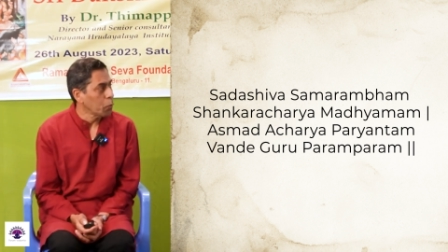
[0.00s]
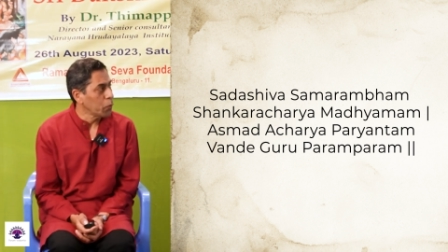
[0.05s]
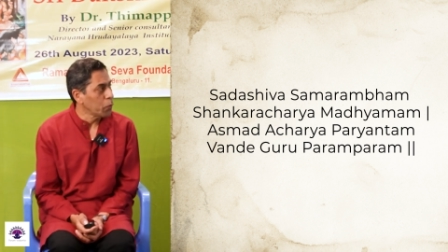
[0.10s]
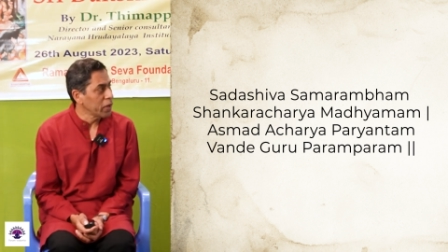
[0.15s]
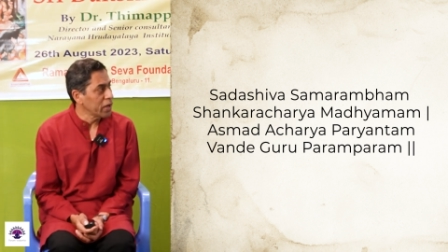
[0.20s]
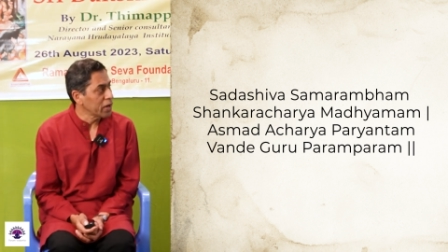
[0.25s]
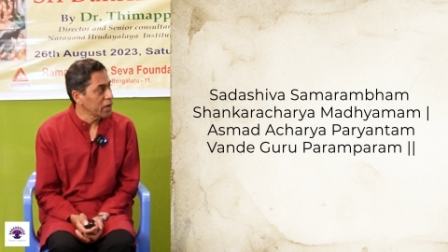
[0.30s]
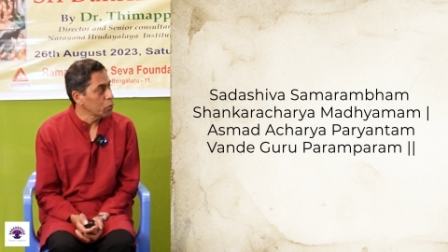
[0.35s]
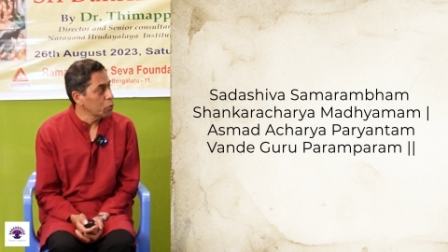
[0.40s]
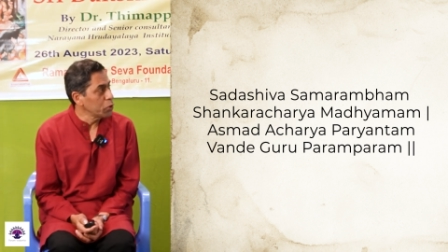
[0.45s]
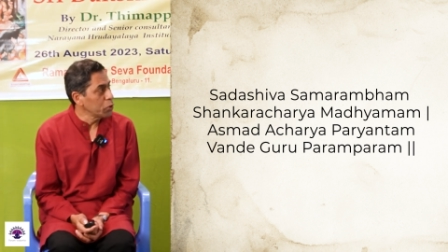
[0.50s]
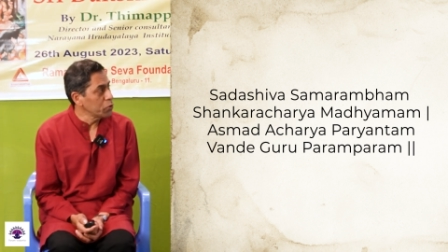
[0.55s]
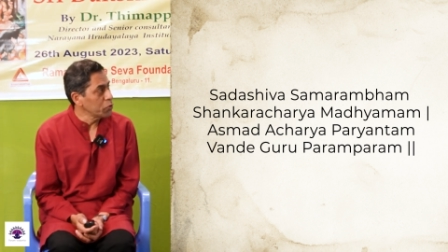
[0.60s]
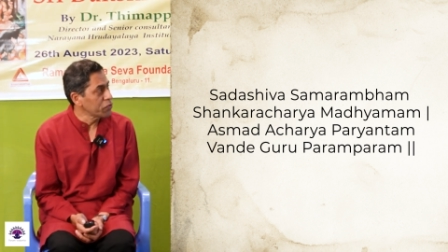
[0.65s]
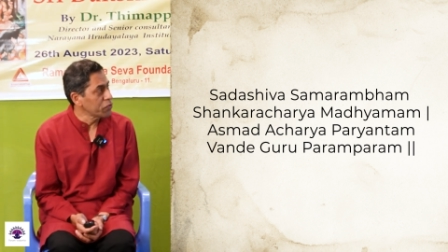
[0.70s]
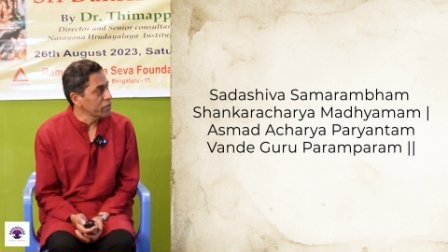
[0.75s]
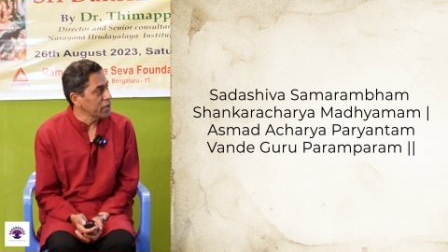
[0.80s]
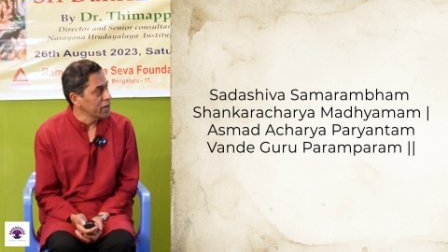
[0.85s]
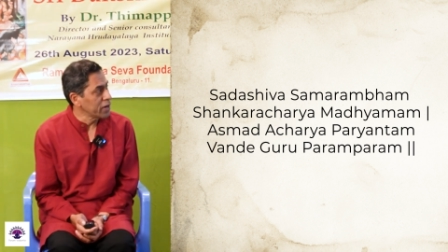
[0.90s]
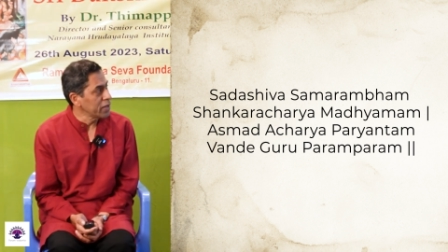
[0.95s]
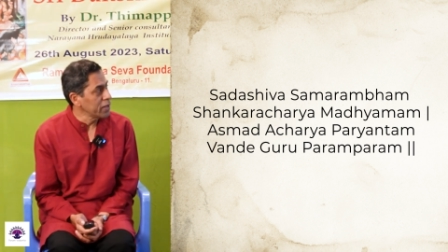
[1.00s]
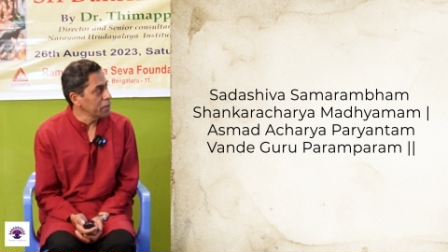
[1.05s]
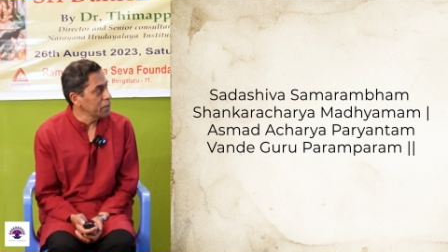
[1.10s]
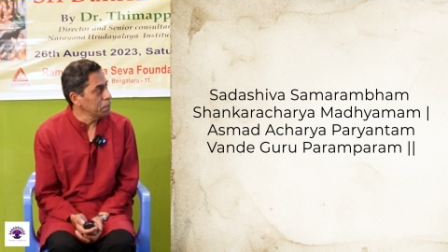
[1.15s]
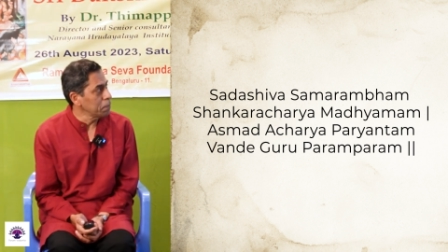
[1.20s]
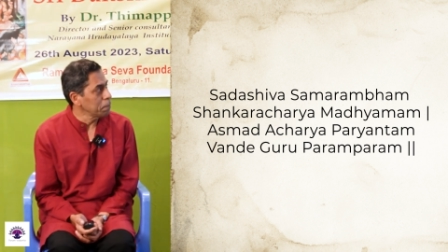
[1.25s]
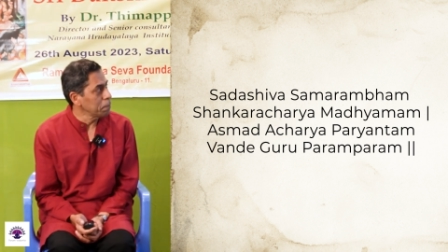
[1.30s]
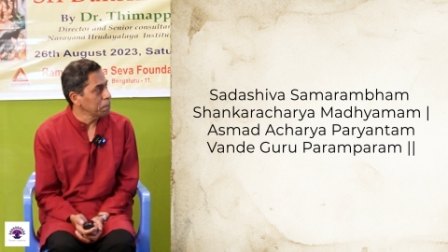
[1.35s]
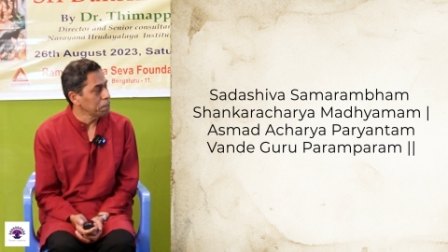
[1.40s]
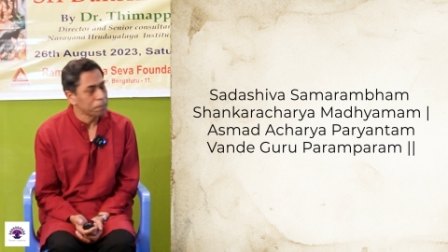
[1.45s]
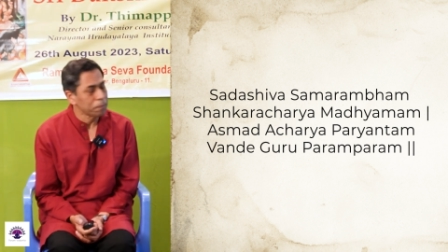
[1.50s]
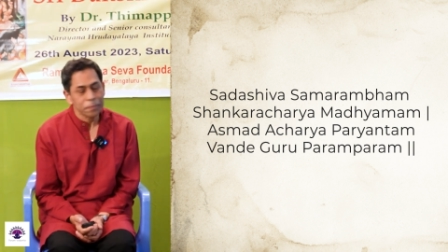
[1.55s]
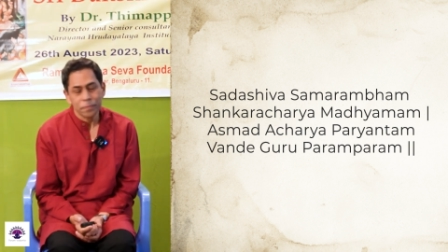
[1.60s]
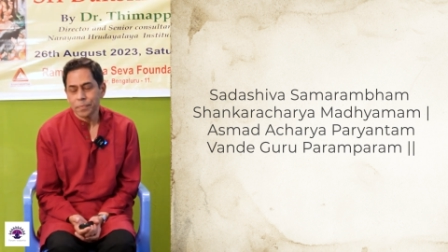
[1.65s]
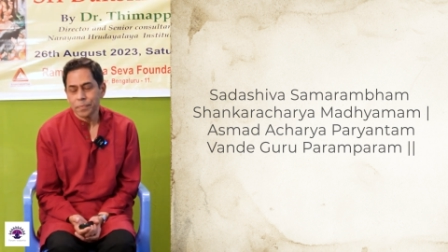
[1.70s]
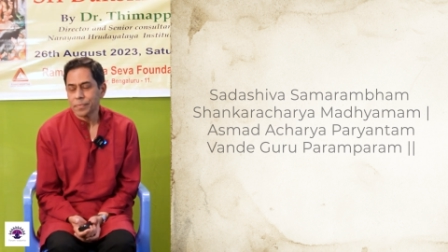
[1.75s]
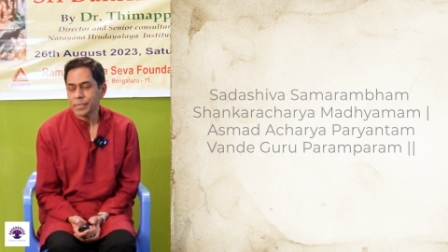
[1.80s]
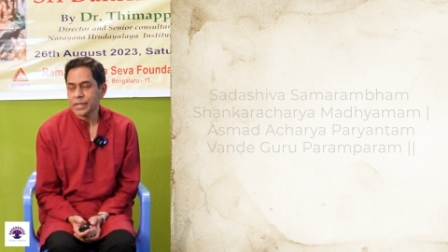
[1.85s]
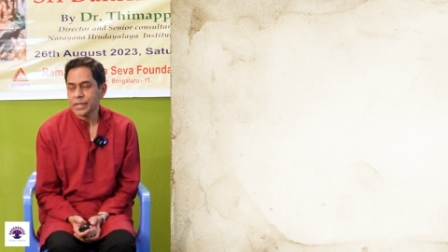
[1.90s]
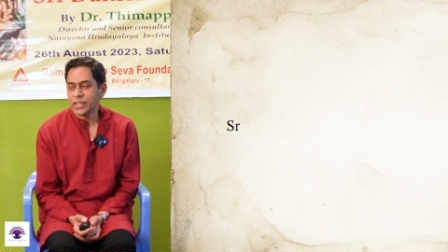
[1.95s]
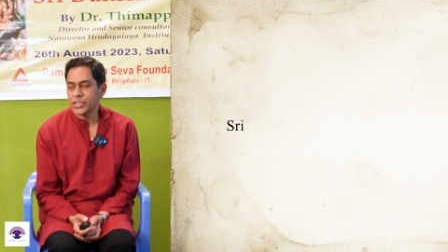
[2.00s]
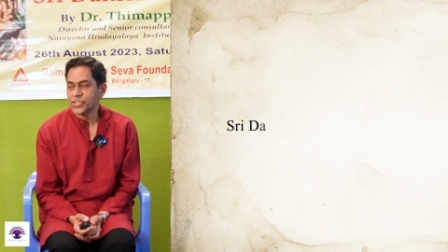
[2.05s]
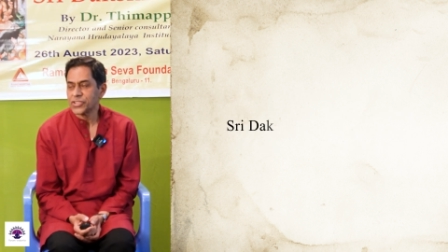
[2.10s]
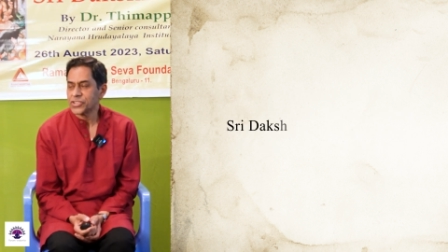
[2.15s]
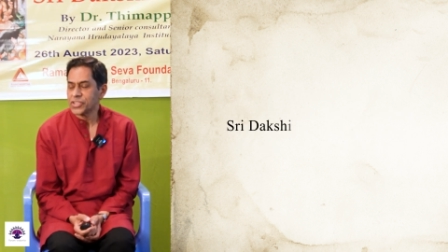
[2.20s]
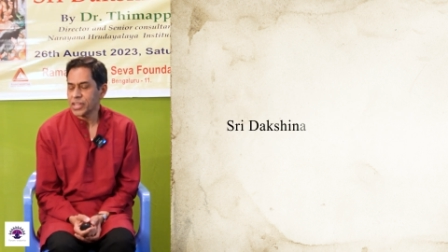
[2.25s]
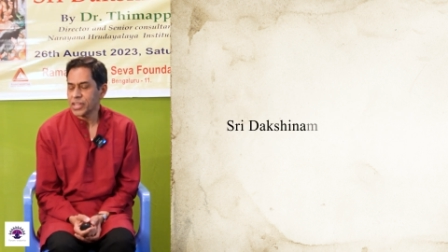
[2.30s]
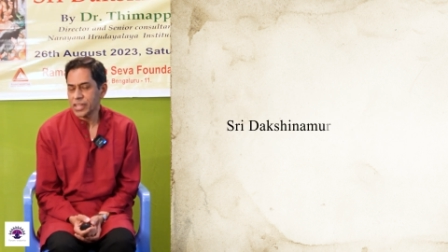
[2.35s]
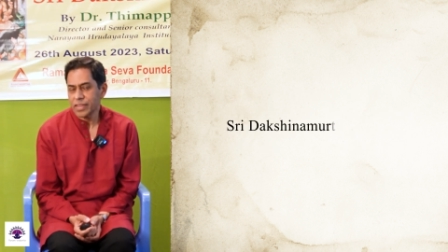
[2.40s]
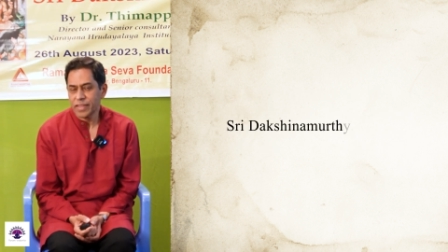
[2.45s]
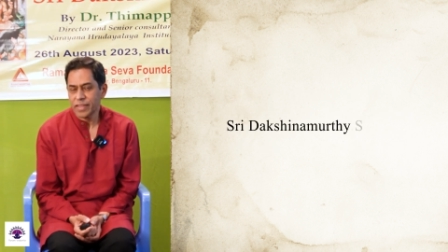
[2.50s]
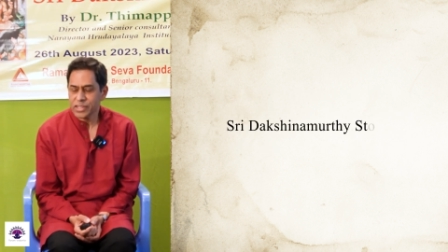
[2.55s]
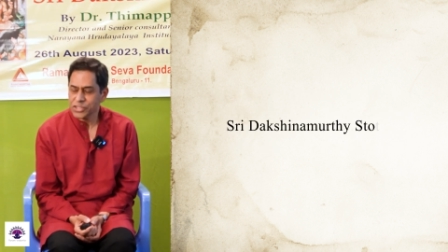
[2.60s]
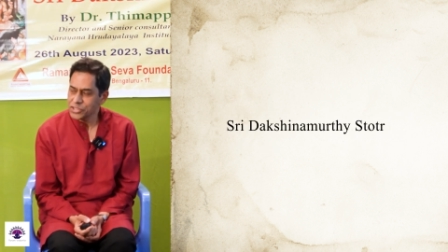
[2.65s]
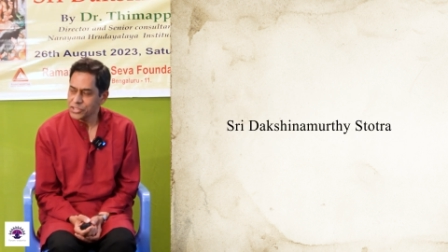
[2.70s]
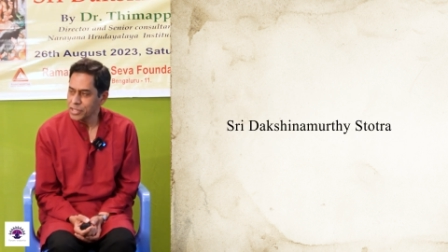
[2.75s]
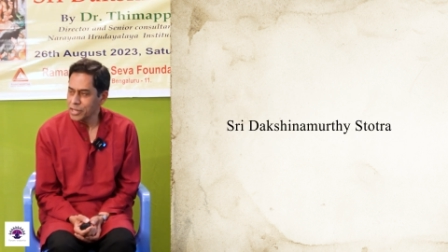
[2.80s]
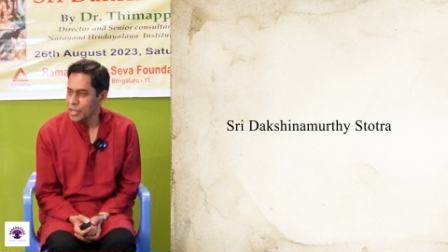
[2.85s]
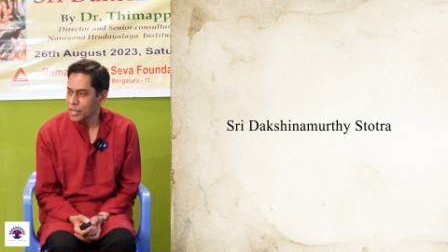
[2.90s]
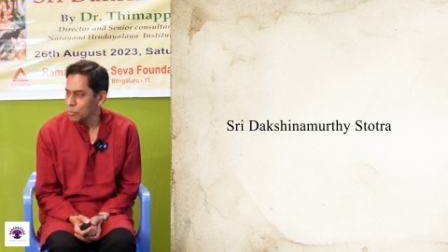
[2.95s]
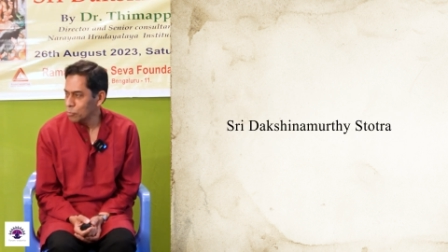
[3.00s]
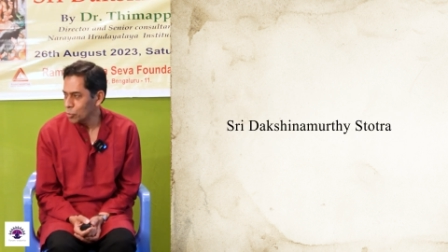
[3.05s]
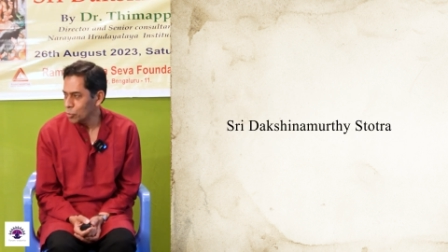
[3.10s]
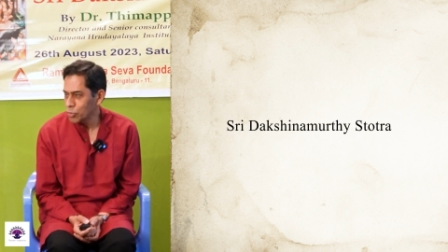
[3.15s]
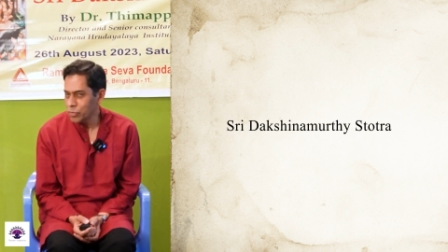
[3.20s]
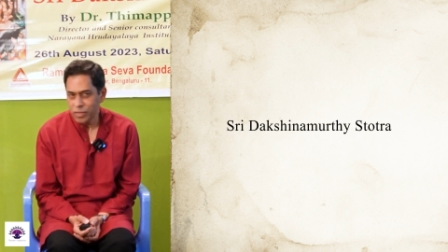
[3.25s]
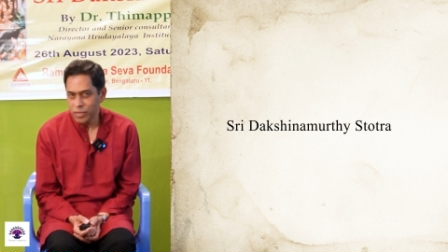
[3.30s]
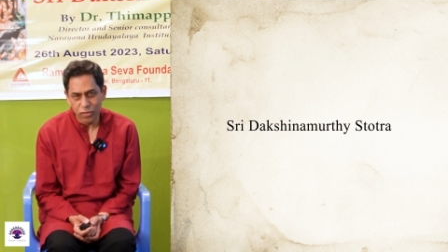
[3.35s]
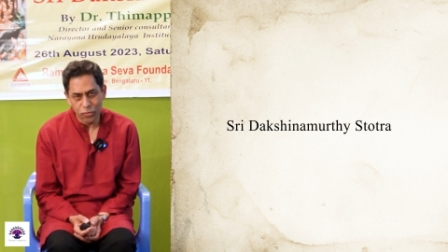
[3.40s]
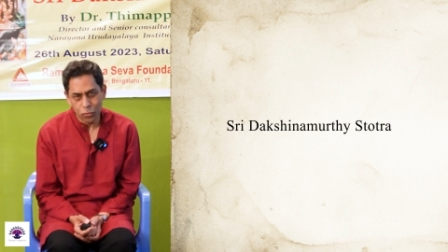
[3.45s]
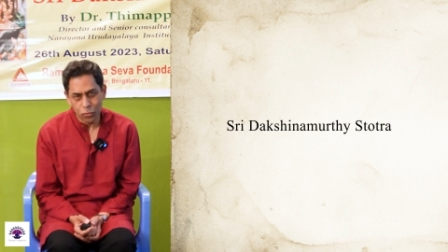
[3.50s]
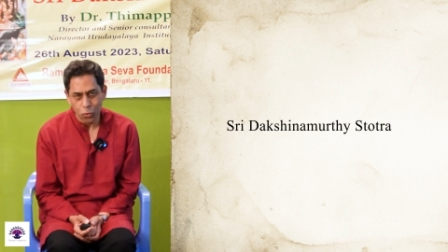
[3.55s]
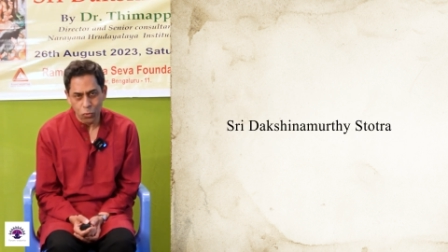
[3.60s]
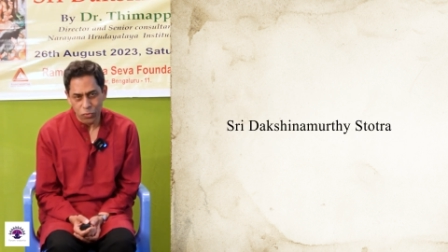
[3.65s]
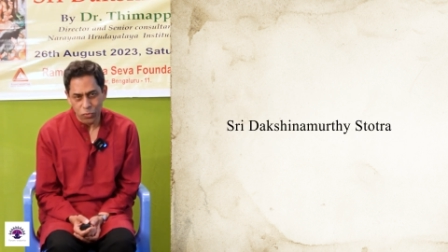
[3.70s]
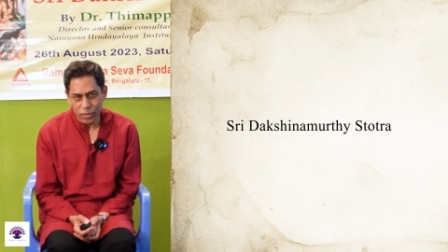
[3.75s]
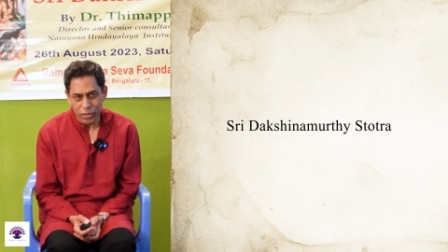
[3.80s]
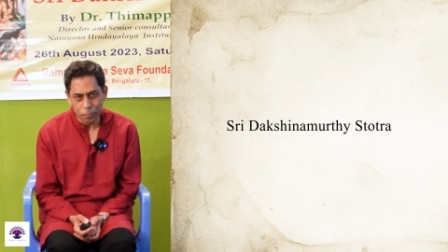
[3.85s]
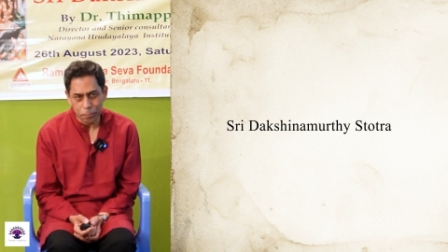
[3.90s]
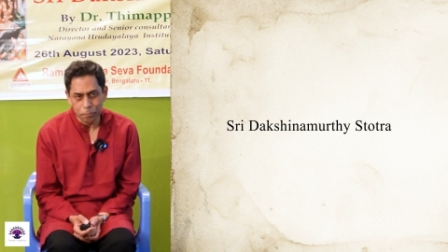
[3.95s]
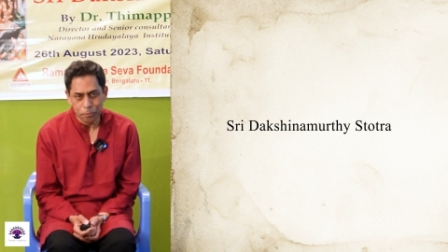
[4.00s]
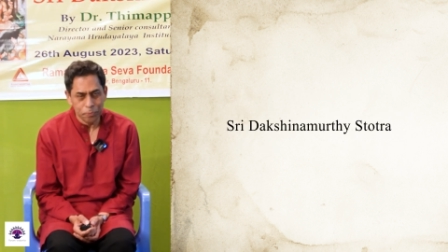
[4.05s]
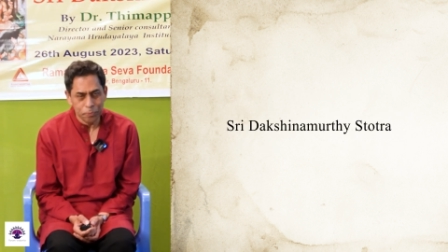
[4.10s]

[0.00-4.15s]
We are going to study Sri Dakshinamurthy Stotra.